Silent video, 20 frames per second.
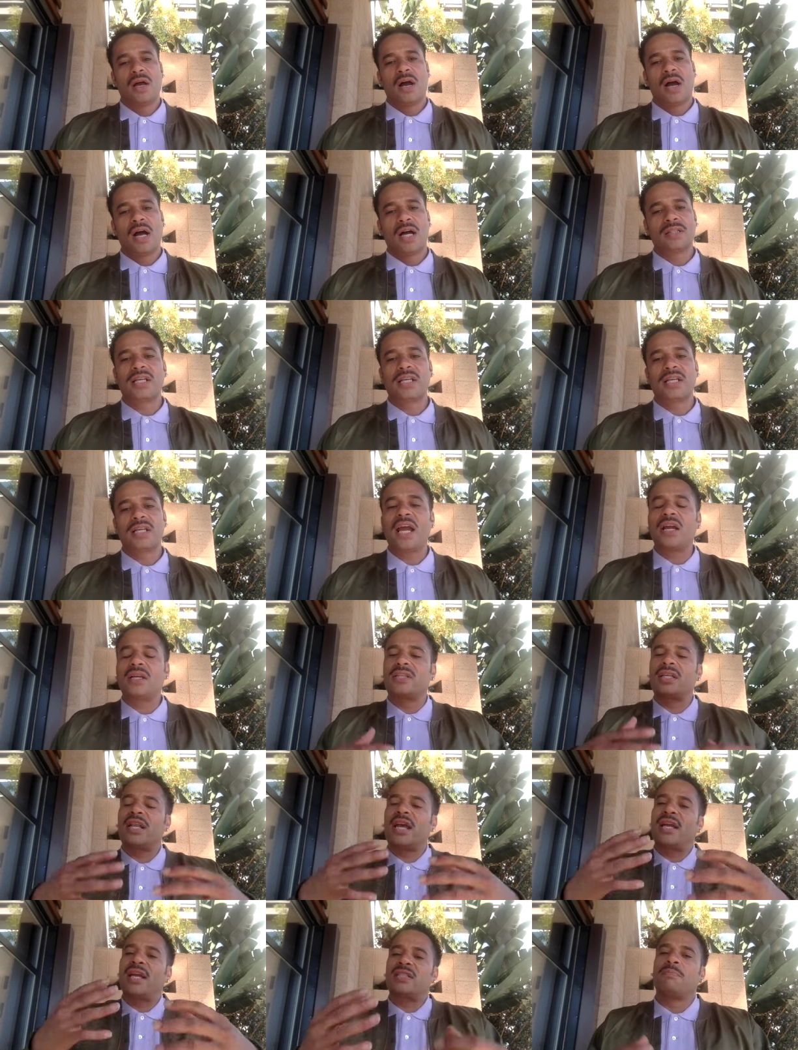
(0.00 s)
Uh,
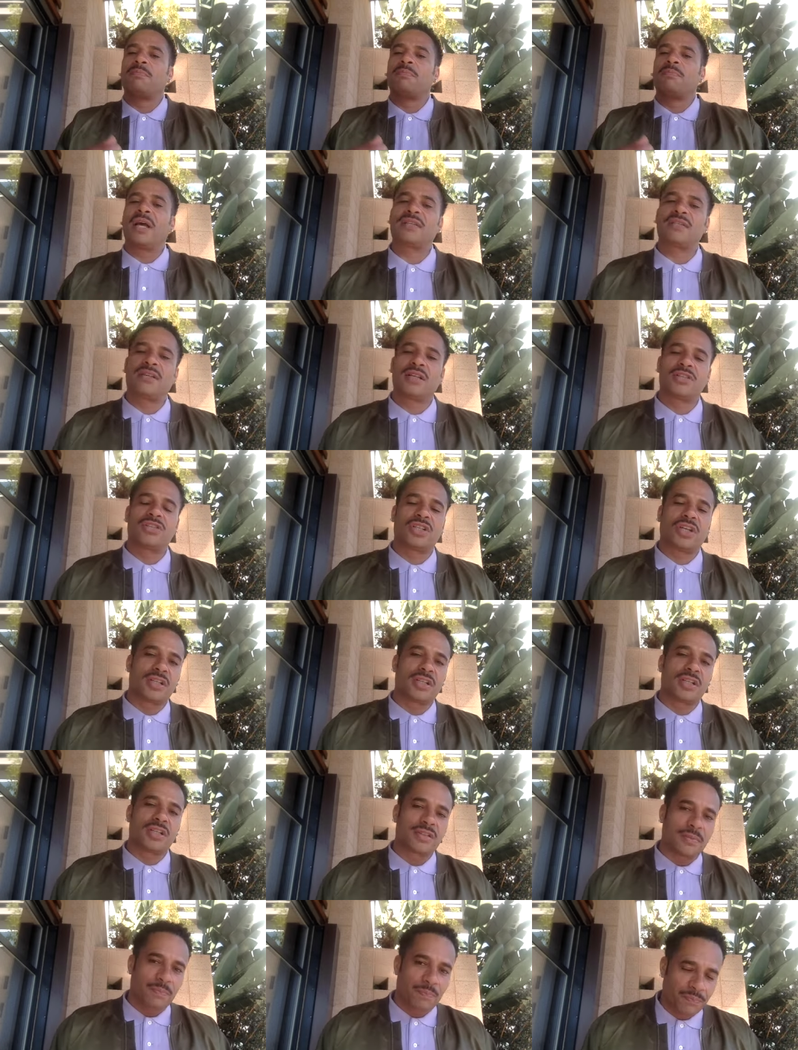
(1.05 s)
today's message
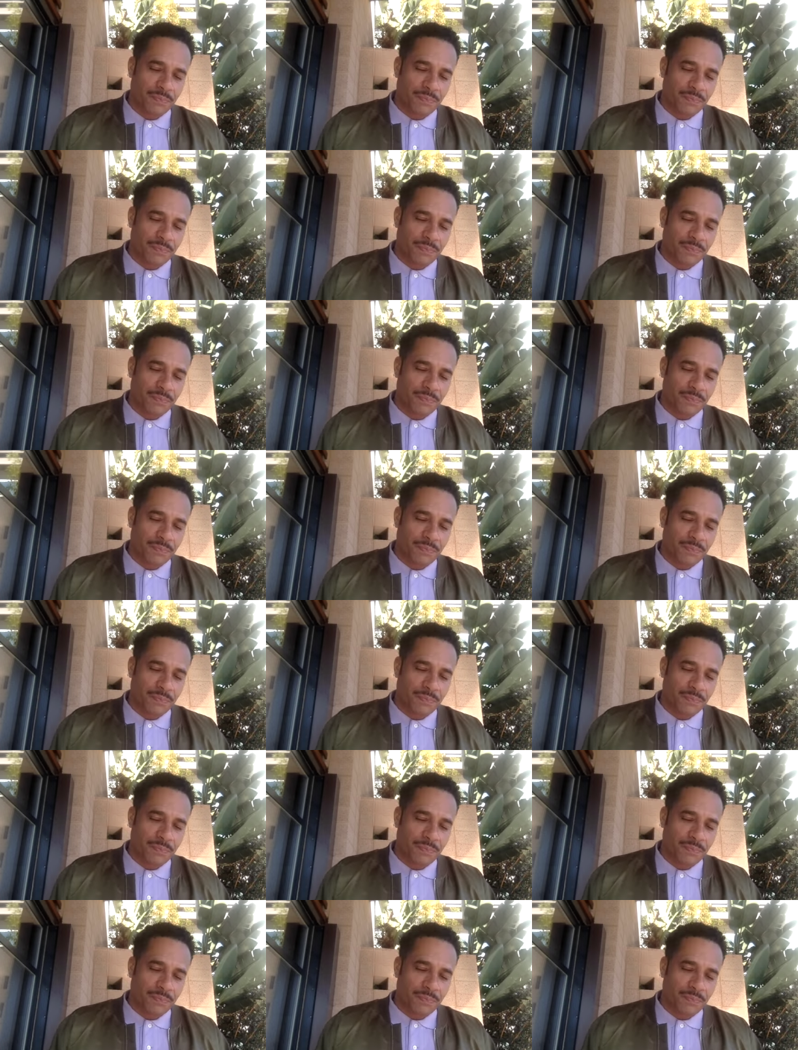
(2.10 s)
is